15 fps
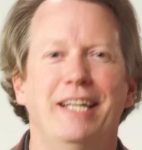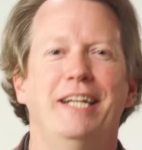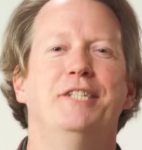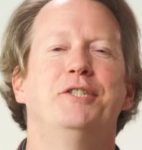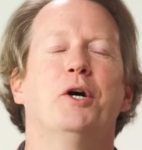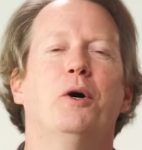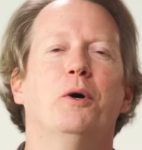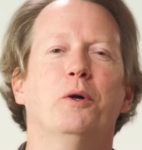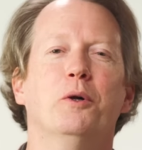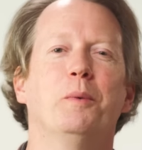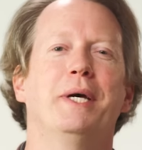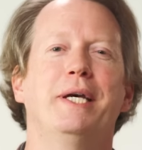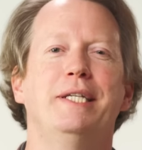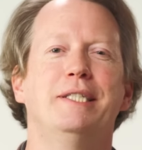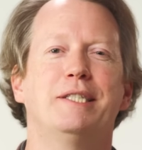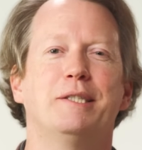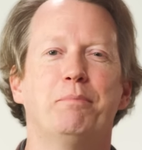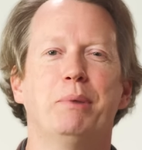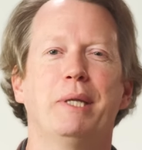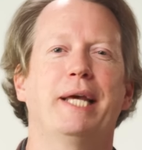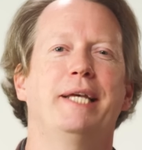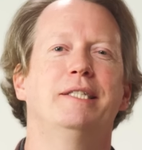It is always the
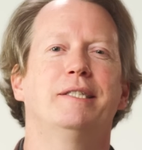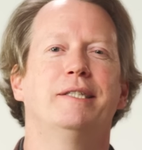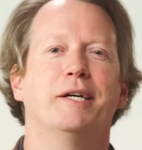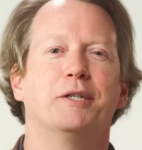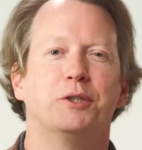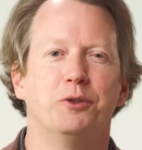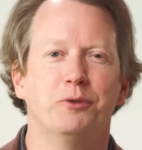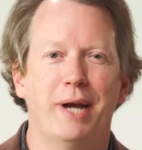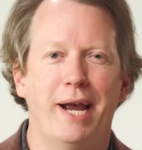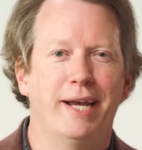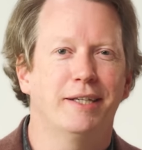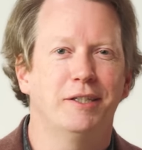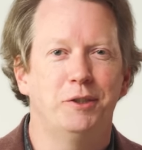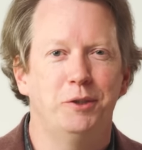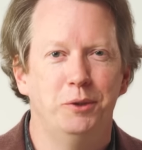place they're dragged